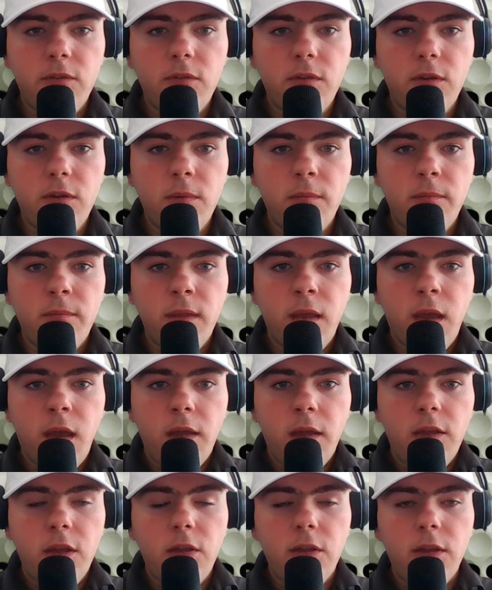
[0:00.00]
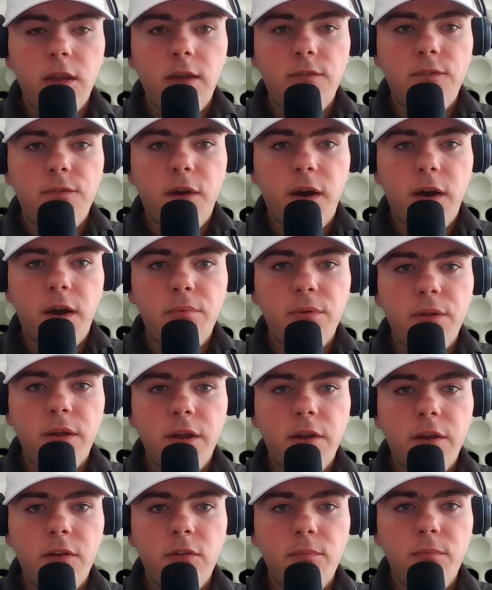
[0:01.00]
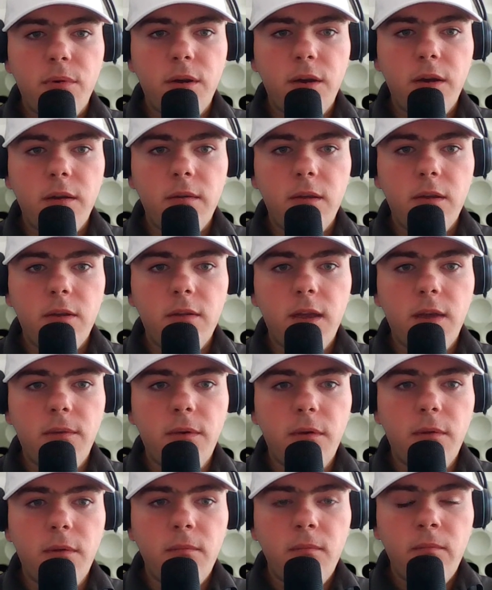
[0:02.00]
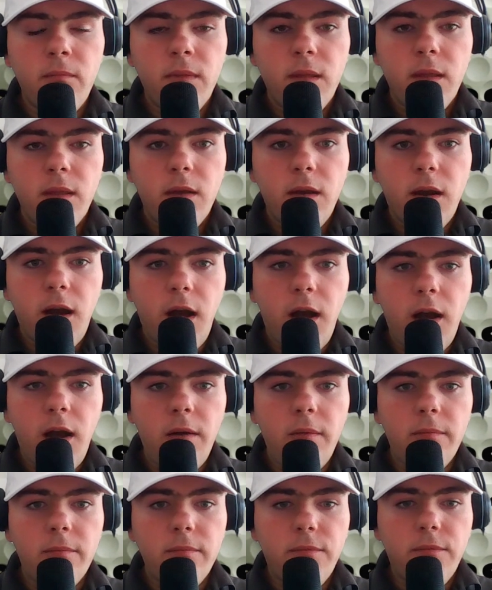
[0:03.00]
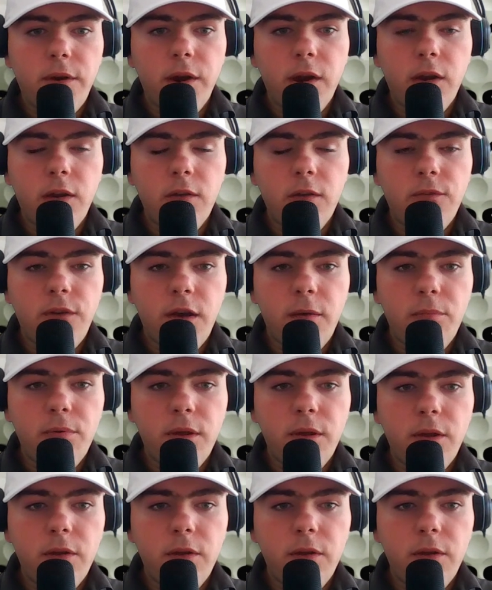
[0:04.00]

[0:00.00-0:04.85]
So they only have 5 players, but they have a very good 5